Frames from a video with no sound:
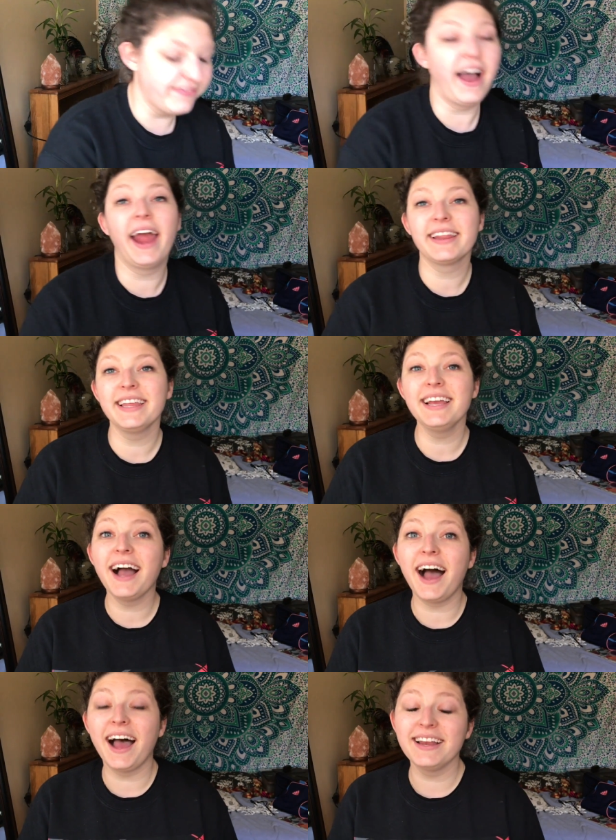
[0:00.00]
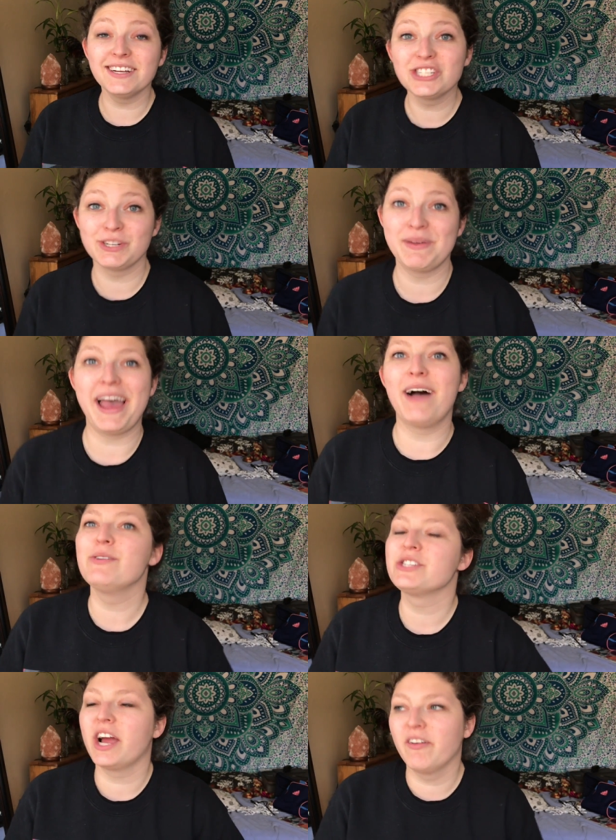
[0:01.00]
finally got a gym hat,
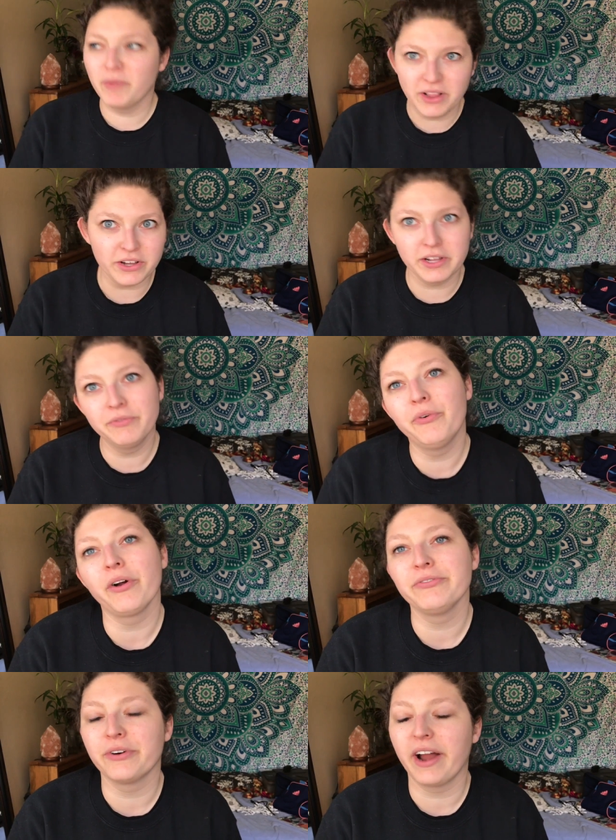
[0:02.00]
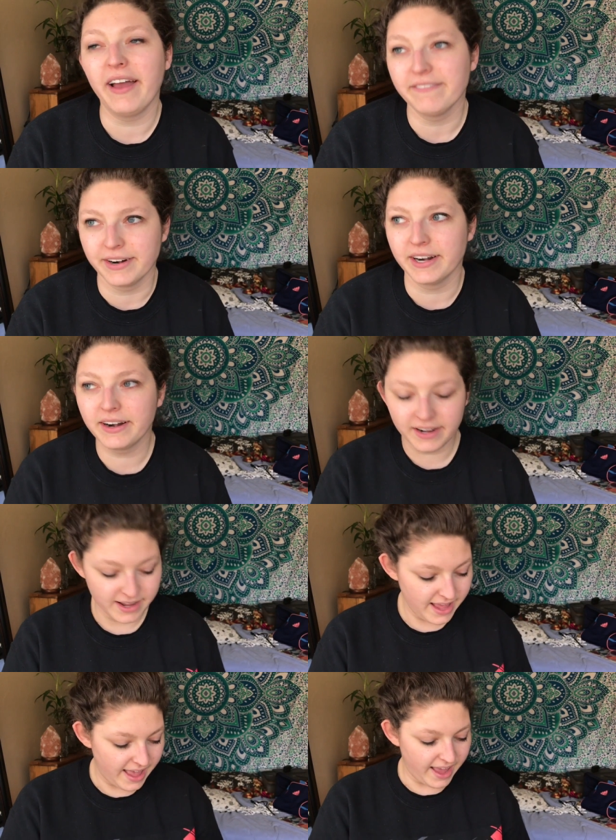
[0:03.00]
which I have been looking for forever,
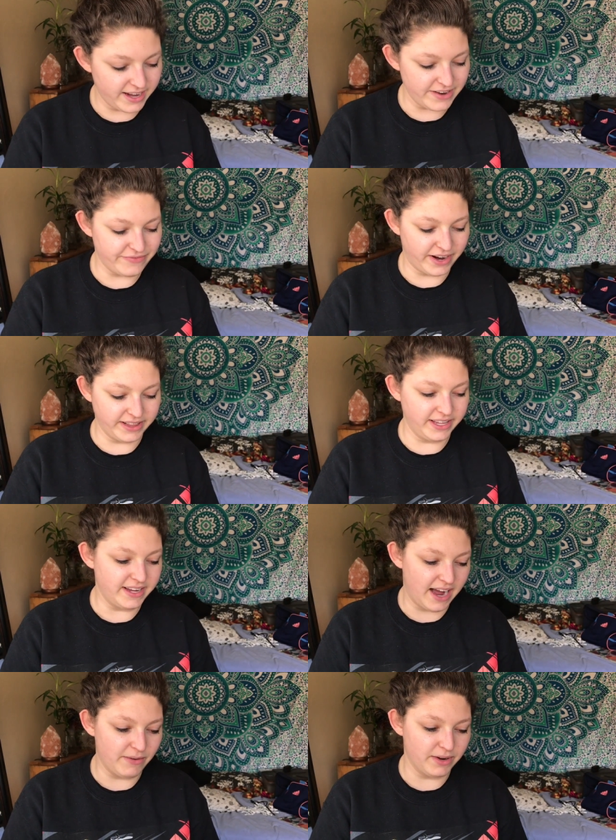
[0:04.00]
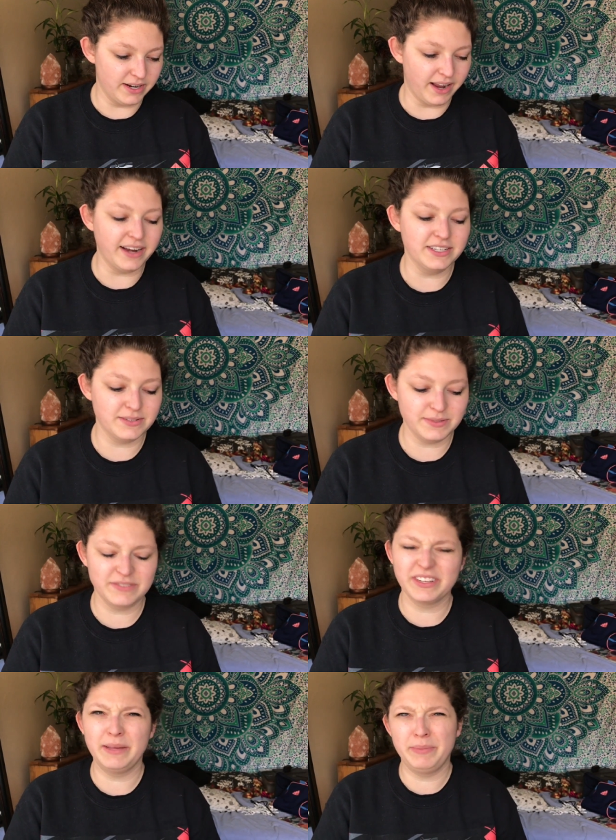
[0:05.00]
and I finally got one. I just
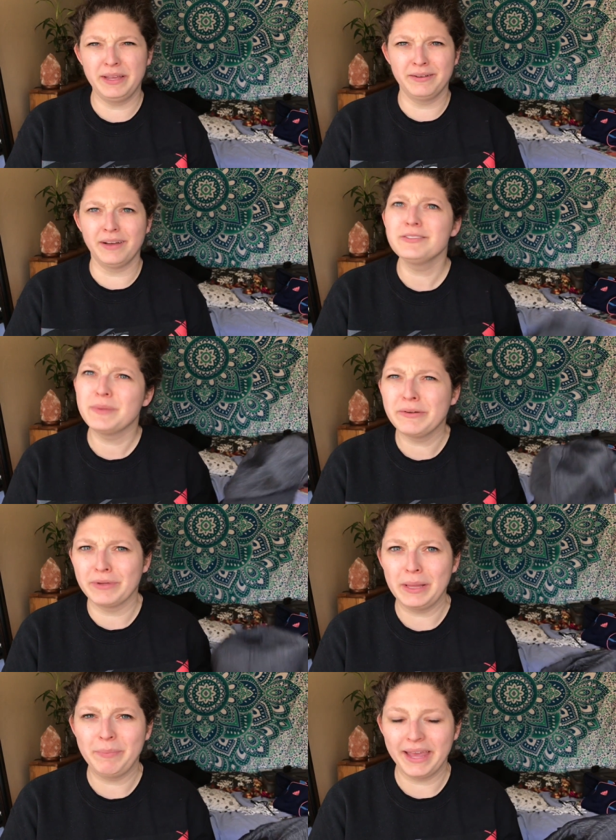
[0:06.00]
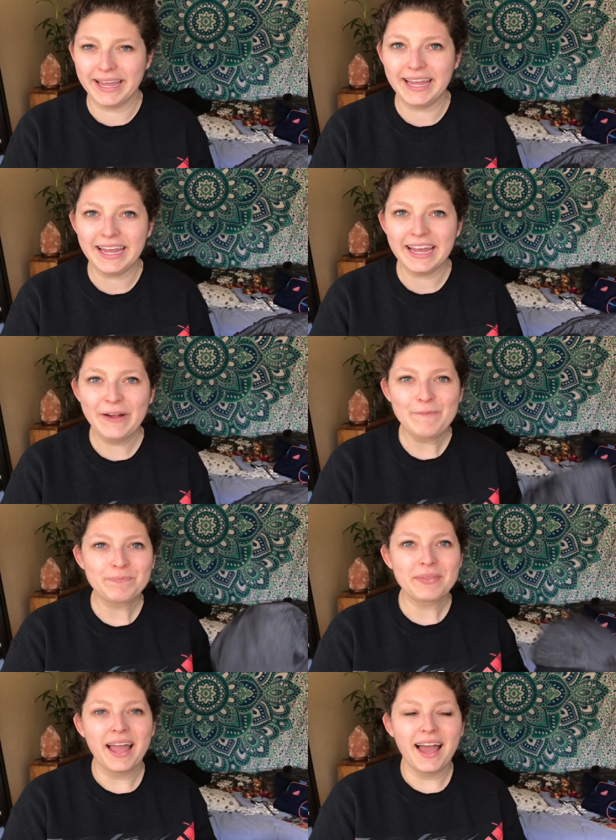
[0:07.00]
was being really picky.
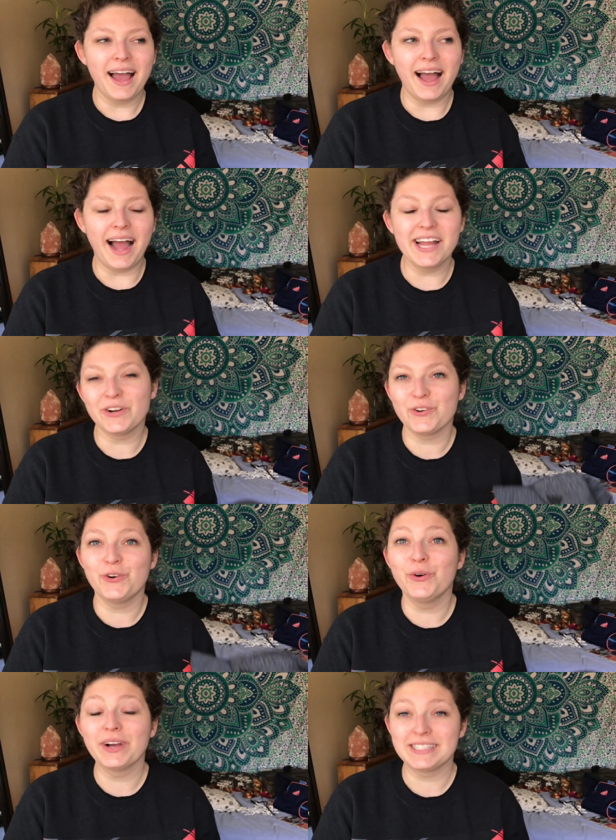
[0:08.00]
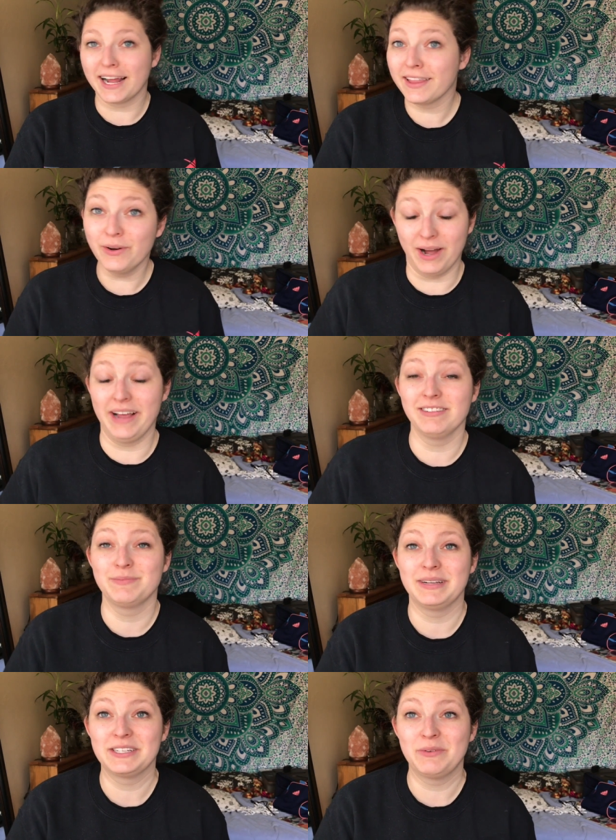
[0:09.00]
I don't know exactly why I
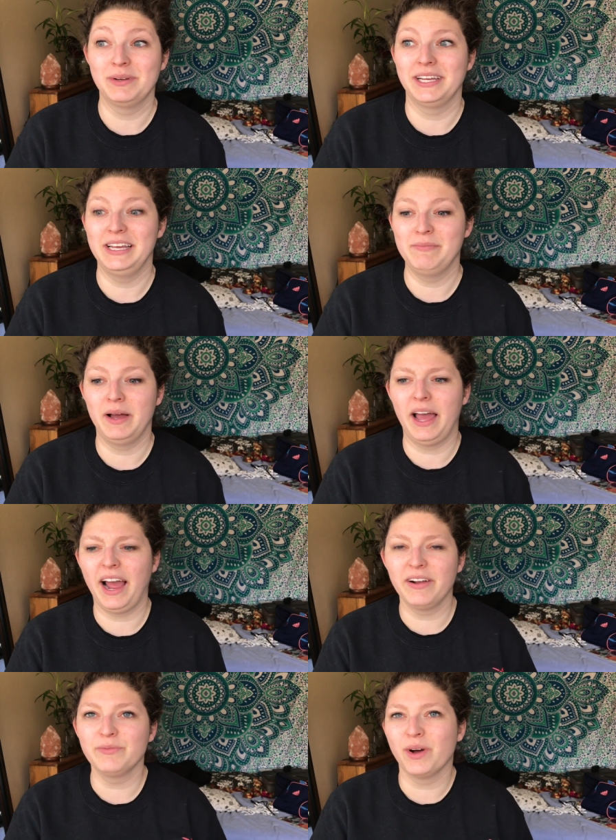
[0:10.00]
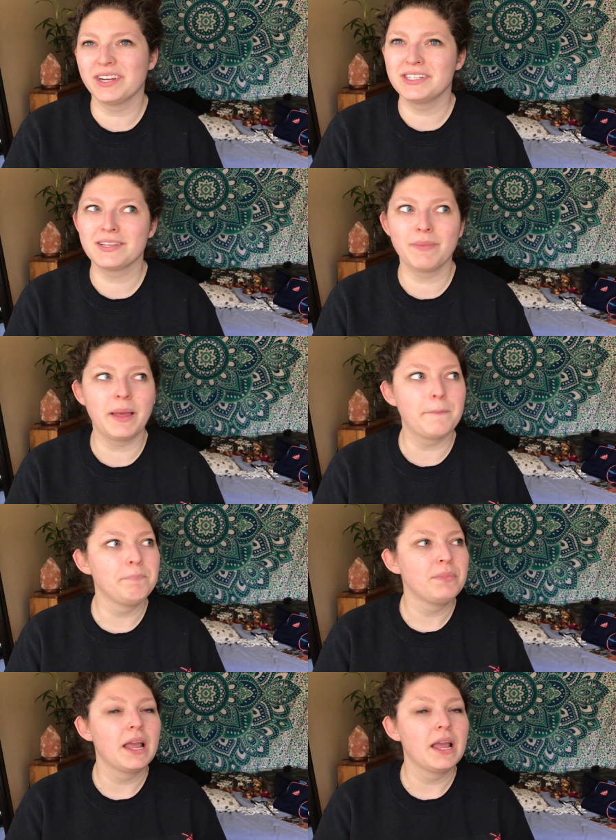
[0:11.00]
was being so picky, but I wanted just something